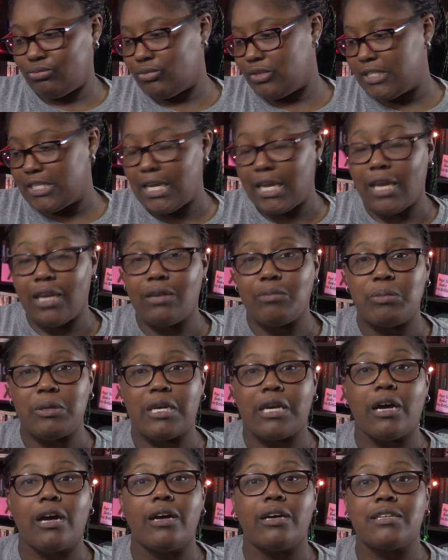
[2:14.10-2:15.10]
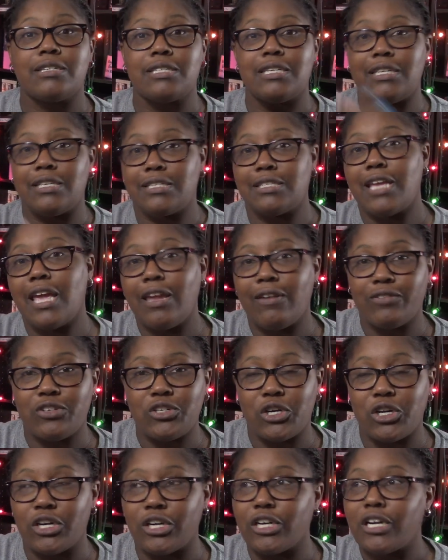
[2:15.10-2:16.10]
did because he saved
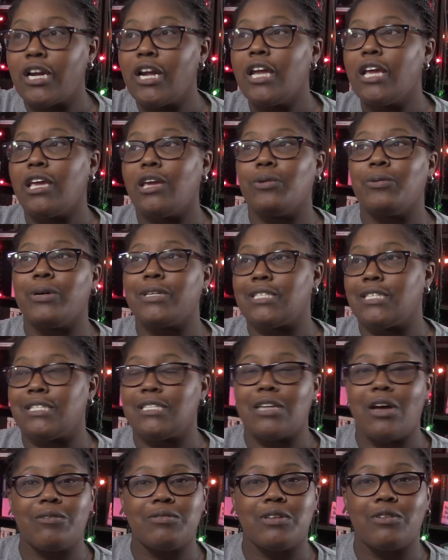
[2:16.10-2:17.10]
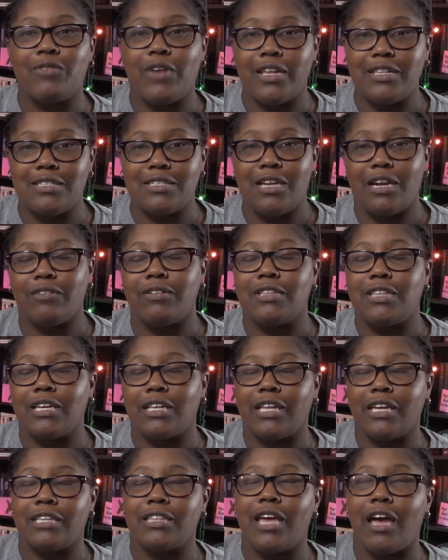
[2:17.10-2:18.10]
her. It wasn't self-defense and everything
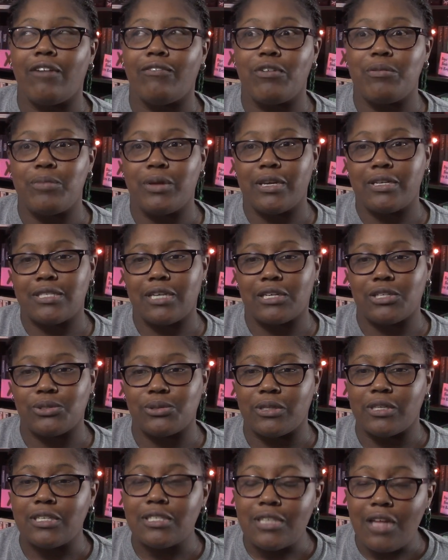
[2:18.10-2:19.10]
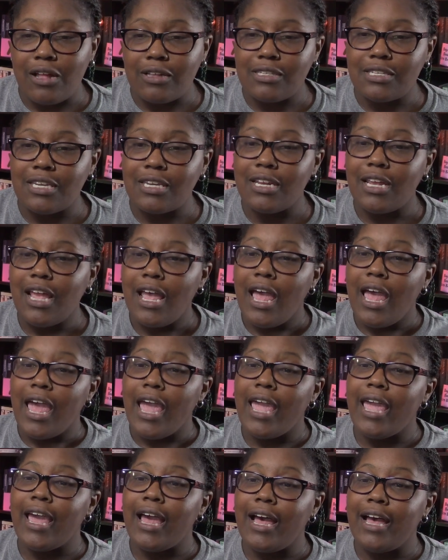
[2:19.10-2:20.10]
like that from being sexually assaulted.
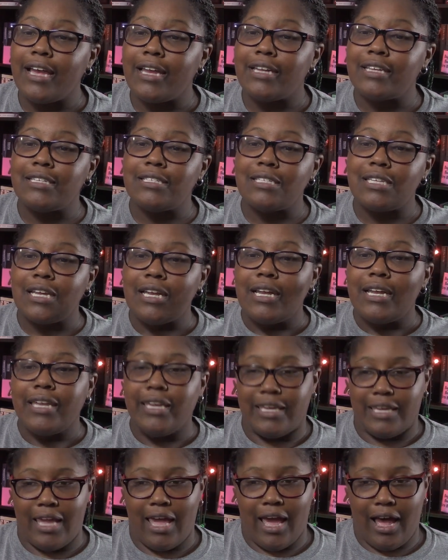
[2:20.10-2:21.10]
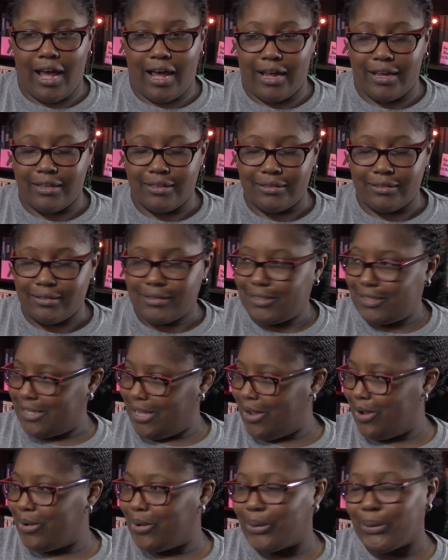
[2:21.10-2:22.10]
And yeah,
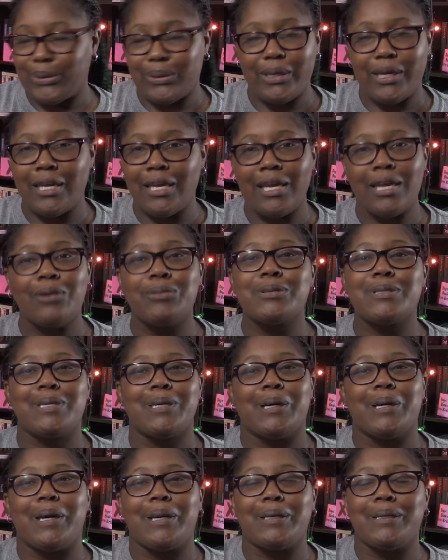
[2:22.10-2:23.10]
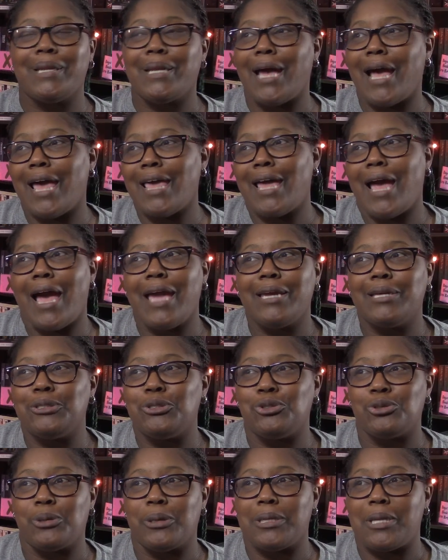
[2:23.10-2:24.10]
so it was good. I
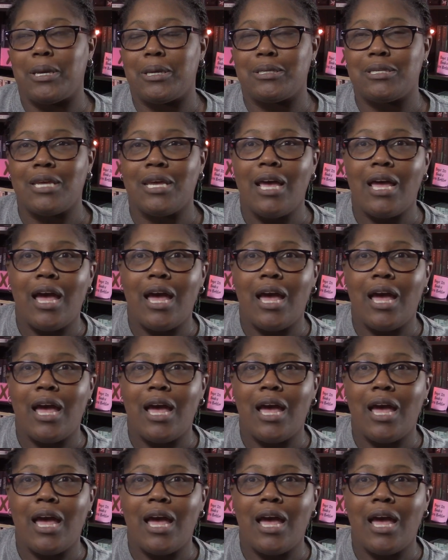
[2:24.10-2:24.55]
enjoyed it.